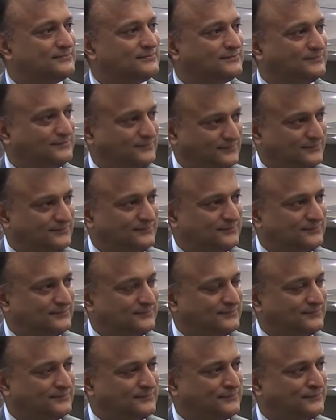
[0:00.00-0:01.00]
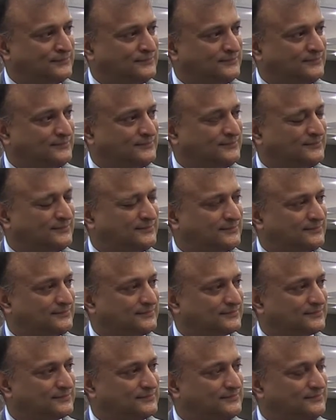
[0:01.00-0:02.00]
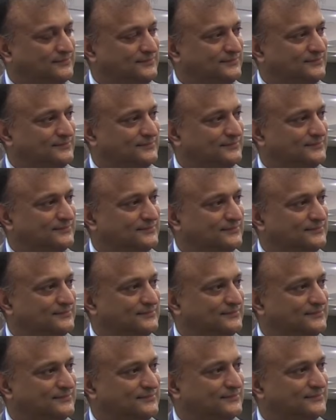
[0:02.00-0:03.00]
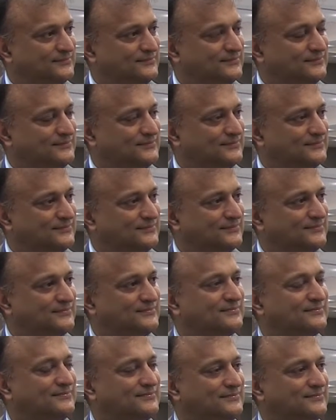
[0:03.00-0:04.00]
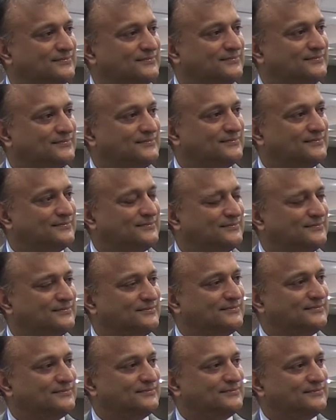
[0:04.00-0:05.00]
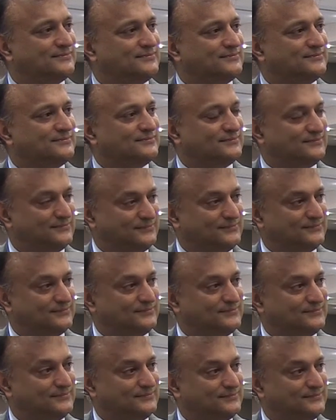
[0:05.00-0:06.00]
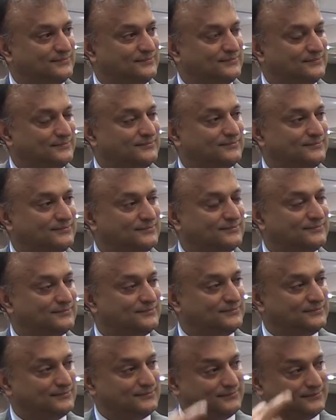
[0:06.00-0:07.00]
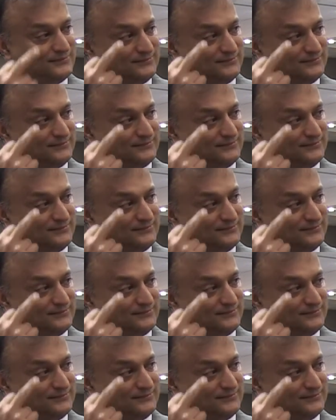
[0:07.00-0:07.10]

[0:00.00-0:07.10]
(silent)